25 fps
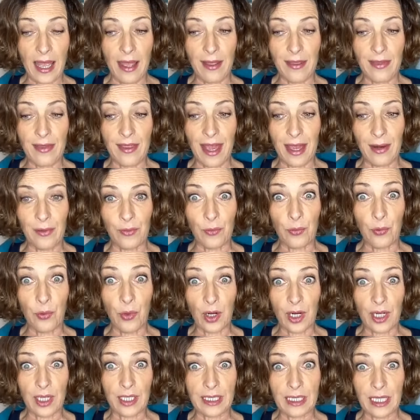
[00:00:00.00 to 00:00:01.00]
that
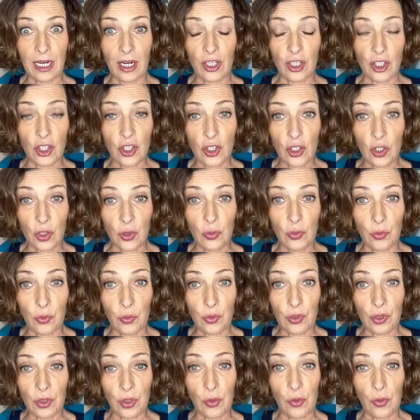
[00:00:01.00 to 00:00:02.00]
words are
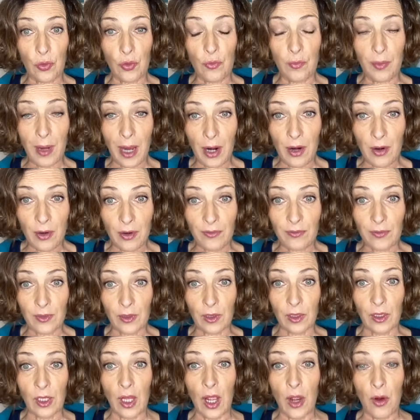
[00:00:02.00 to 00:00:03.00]
so
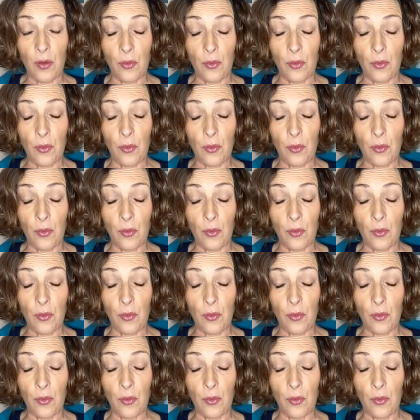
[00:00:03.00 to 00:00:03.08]
powerful.